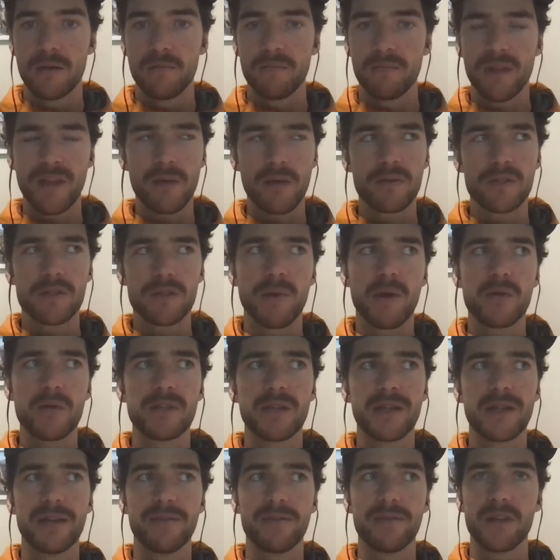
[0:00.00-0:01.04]
but they were
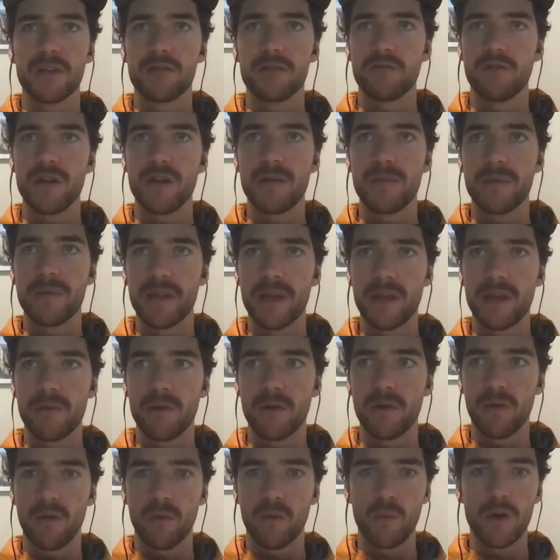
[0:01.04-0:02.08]
supposedly living the dream, and they
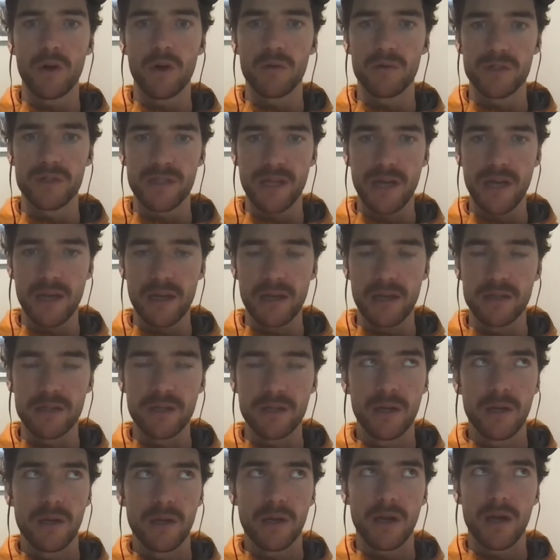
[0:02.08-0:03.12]
were on the world stage.